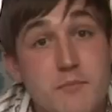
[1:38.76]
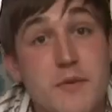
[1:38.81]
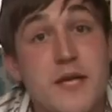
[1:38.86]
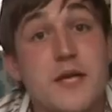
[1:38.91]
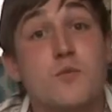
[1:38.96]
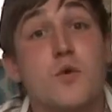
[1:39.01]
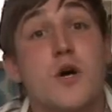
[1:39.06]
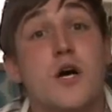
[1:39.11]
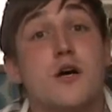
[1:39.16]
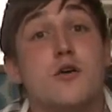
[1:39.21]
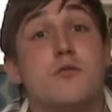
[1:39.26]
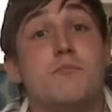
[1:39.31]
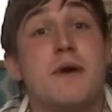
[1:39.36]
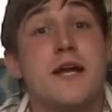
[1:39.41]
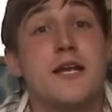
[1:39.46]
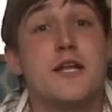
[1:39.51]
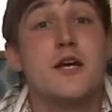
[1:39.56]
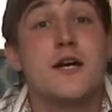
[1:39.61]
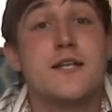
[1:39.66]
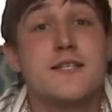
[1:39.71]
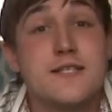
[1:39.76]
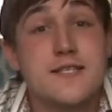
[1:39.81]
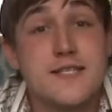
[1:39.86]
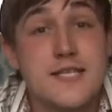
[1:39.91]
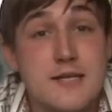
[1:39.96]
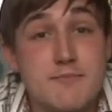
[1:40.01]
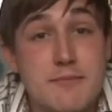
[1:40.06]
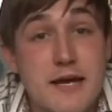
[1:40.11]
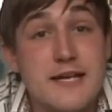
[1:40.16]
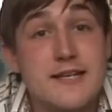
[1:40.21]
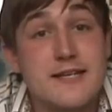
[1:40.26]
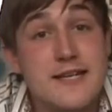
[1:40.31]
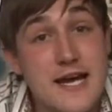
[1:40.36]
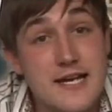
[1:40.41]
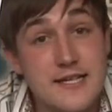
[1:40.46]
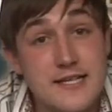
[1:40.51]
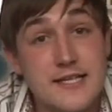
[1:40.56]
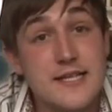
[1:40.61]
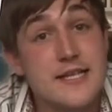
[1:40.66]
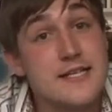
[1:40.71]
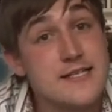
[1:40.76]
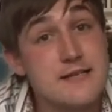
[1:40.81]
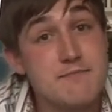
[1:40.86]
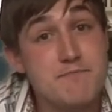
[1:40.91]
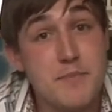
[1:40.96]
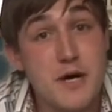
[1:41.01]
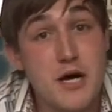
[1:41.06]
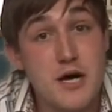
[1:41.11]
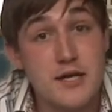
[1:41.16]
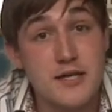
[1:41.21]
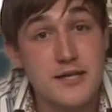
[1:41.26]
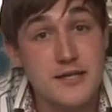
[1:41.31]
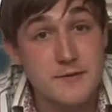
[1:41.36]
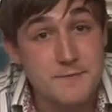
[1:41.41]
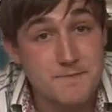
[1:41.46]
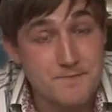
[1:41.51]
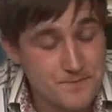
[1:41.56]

Meanwhile, Man United teammate Nani is in Bali.